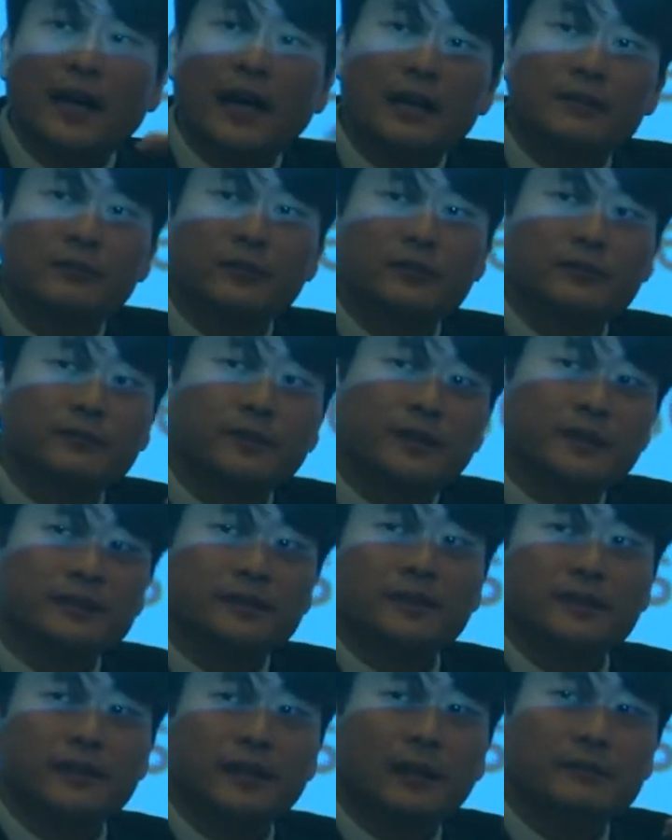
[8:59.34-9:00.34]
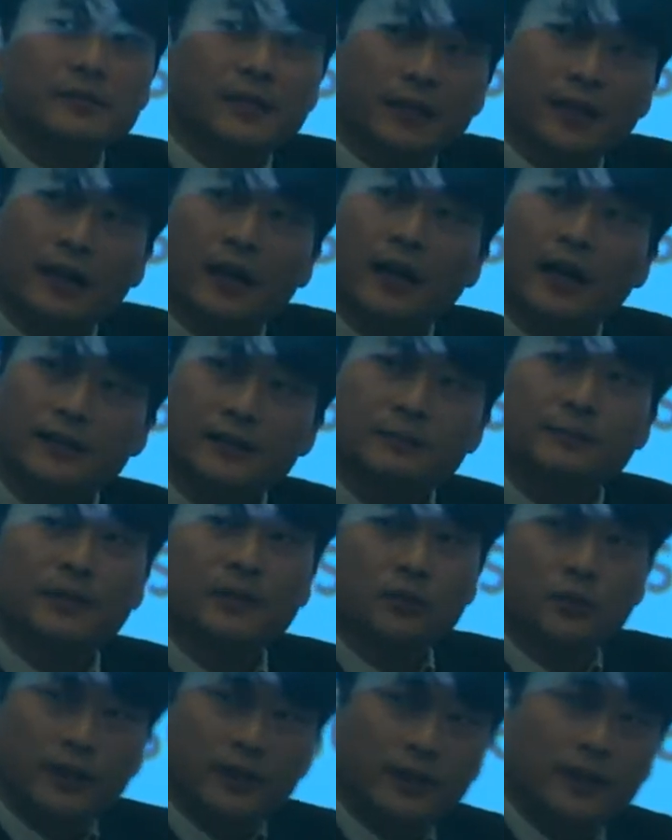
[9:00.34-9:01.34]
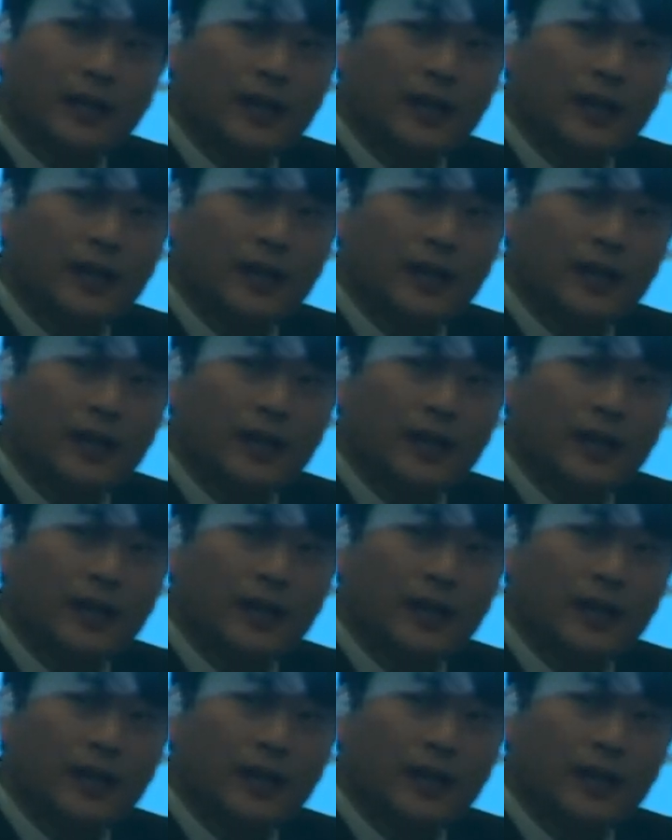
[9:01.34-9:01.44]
eye movements, the saccades between the